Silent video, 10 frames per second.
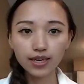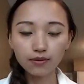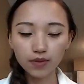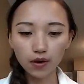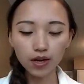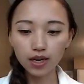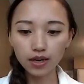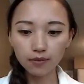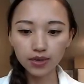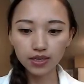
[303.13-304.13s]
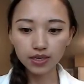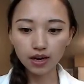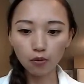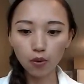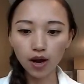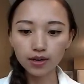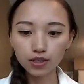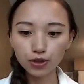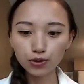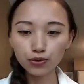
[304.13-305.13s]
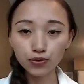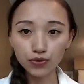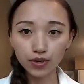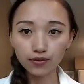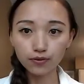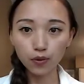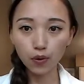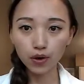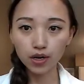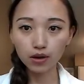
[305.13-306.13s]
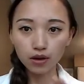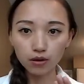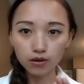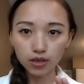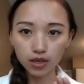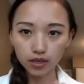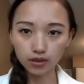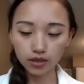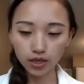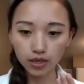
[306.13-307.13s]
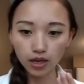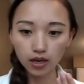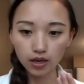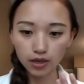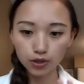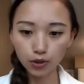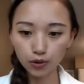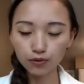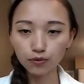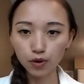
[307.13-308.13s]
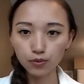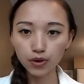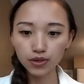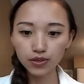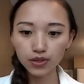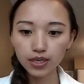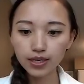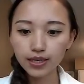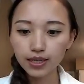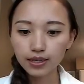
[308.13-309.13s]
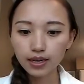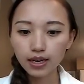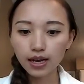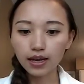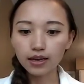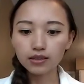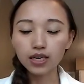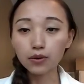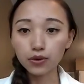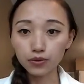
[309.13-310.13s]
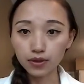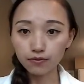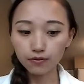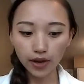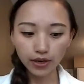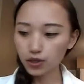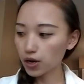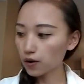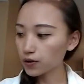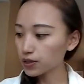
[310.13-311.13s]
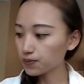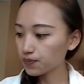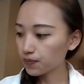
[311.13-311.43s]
And there are in PCR 1, 2, 3, 4, in total 4 books. And I'll use some flashcards.